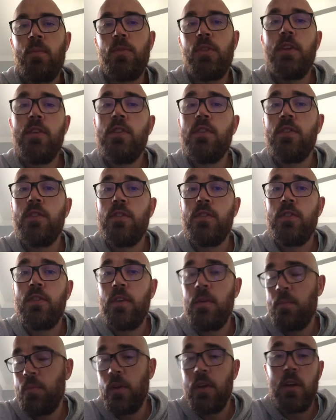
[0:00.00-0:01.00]
This is
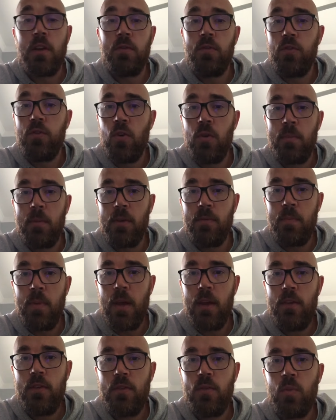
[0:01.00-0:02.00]
simply an informative
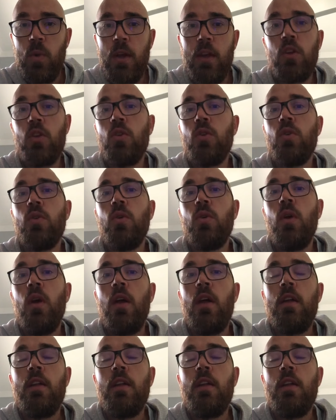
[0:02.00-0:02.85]
piece where you